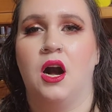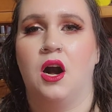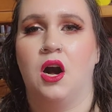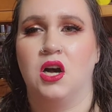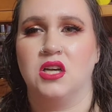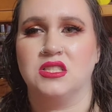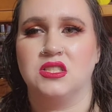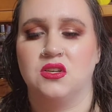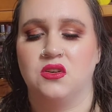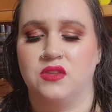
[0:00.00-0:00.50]

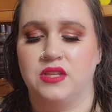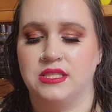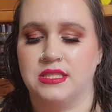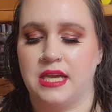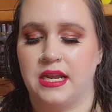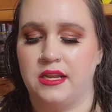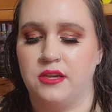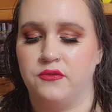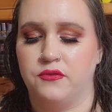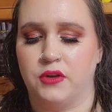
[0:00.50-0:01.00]
Also, this
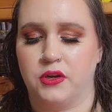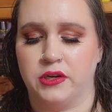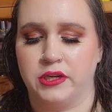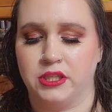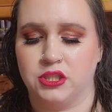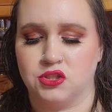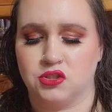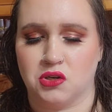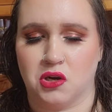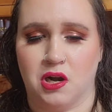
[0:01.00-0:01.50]
had a
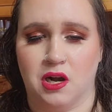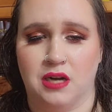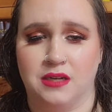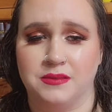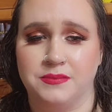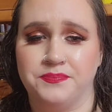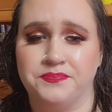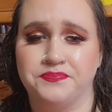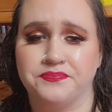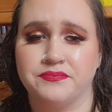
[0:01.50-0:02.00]
very
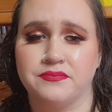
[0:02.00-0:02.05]
strong